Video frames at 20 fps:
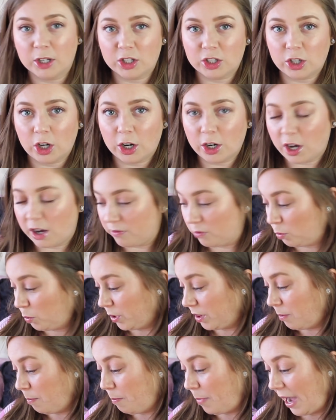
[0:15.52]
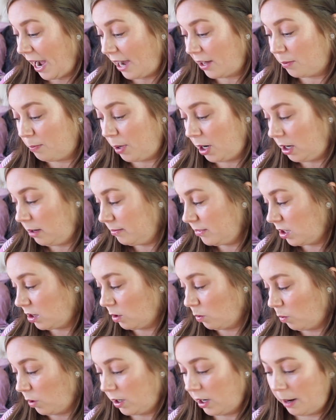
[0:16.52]
going to start off with bath bombs, and the
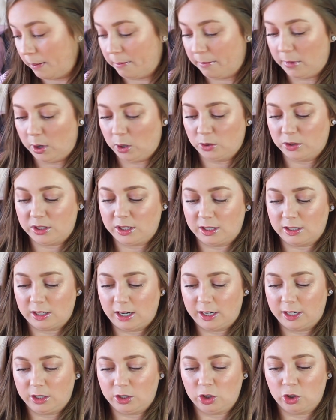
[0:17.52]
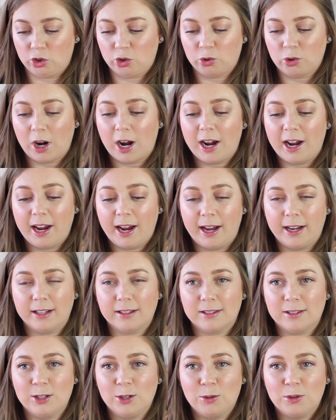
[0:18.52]
one I'm most excited to try and
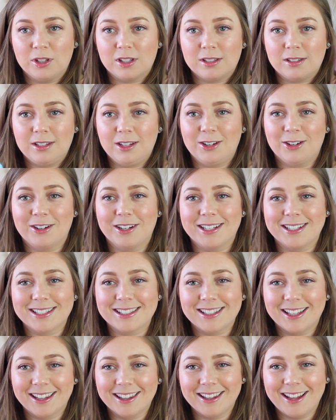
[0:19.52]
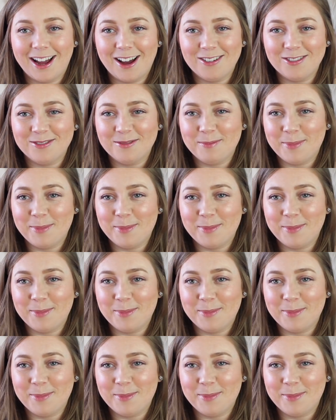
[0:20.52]
is new this year is the Love